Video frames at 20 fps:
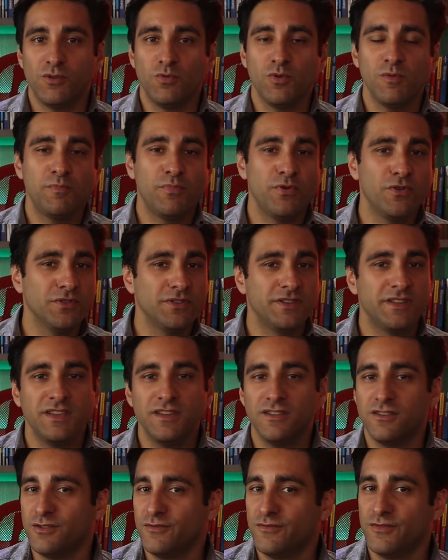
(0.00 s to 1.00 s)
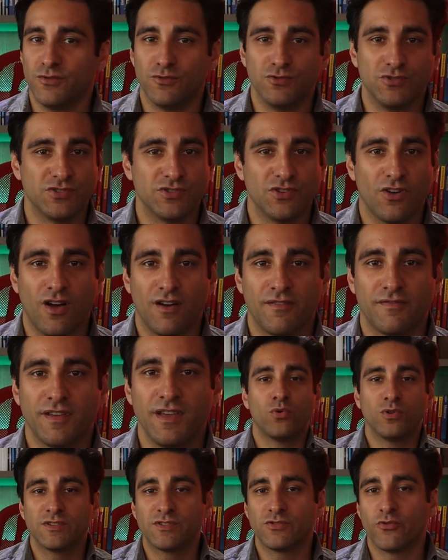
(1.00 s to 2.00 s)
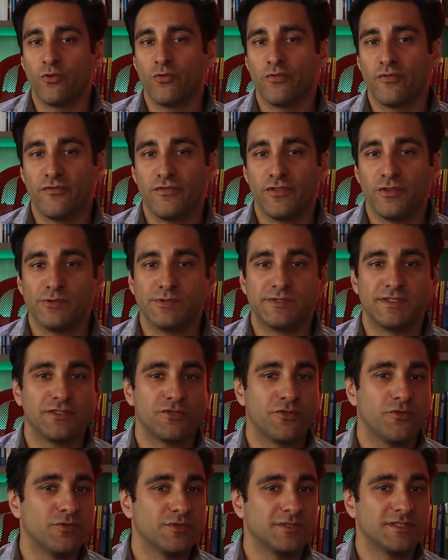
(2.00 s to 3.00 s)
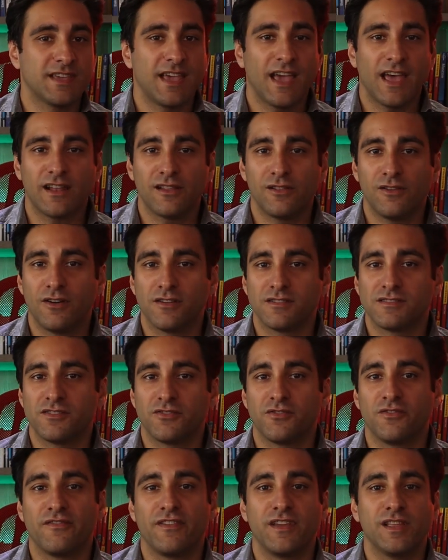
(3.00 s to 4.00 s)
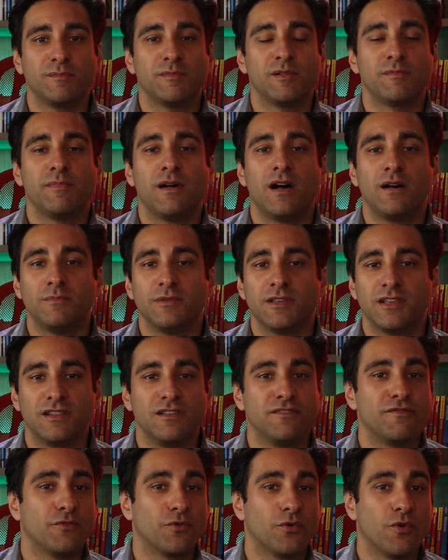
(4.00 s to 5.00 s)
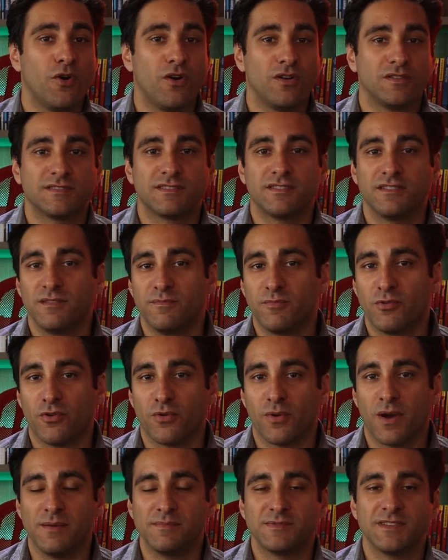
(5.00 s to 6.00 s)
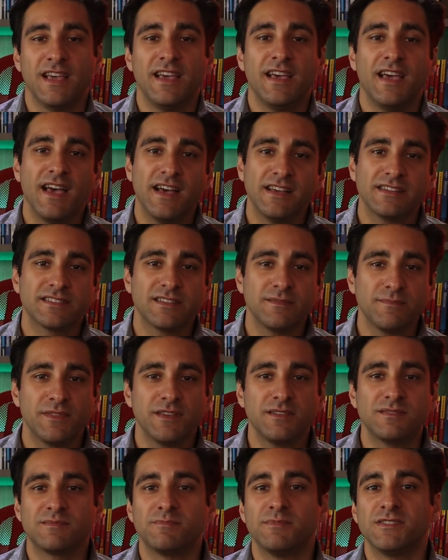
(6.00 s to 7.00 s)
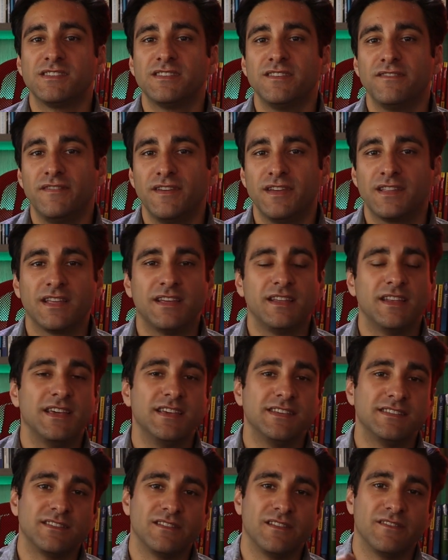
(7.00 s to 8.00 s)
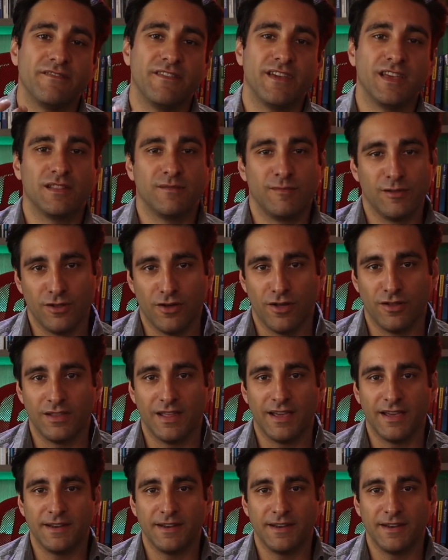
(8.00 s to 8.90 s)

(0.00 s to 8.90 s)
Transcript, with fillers: It will put the interviewers off. Course overviews and course catalogs are available publicly for all study programs. Ask something specific that isn't available online.